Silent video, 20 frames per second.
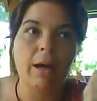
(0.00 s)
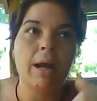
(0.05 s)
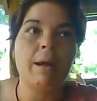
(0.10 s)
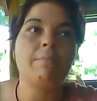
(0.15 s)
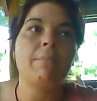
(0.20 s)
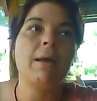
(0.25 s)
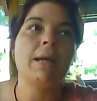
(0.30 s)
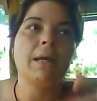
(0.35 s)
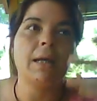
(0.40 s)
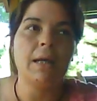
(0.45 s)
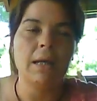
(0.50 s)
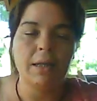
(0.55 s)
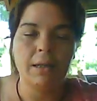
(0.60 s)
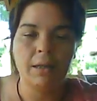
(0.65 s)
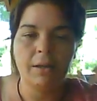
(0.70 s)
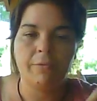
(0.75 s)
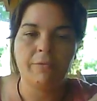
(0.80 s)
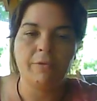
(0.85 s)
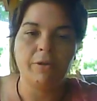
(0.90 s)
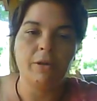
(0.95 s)
and make it
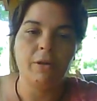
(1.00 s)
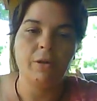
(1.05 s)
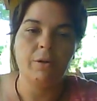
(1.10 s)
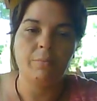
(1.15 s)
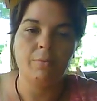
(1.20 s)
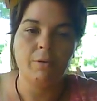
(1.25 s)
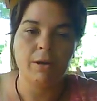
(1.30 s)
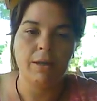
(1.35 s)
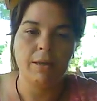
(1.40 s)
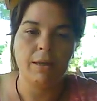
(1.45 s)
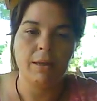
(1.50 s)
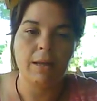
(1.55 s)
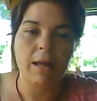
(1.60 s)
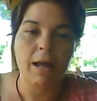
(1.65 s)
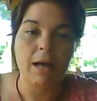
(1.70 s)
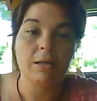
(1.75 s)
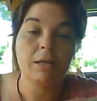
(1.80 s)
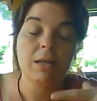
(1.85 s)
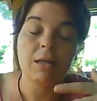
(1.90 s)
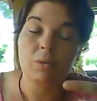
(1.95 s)
easier for you to breathe in the
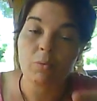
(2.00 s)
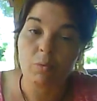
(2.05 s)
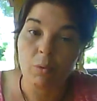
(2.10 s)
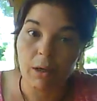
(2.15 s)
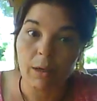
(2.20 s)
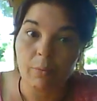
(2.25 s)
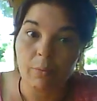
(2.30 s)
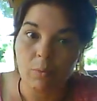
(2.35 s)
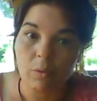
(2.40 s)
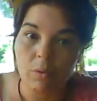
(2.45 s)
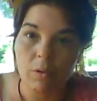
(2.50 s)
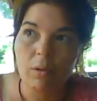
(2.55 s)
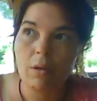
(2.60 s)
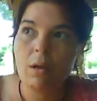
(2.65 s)
house, because really